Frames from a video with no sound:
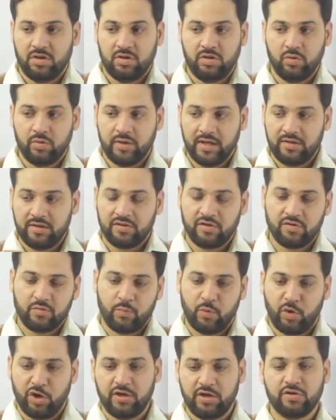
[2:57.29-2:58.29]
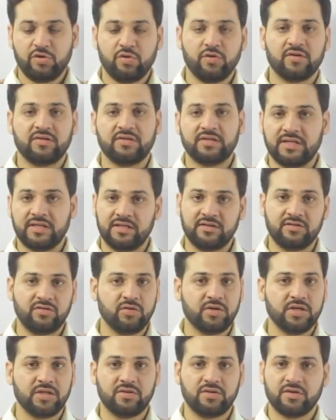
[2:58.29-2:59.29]
you can just polish your skills,
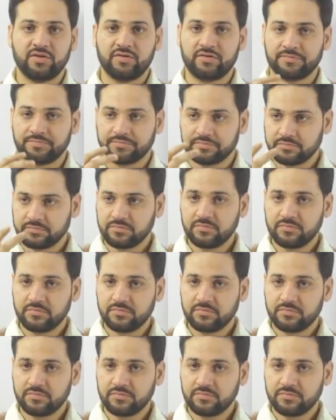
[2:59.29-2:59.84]
you can just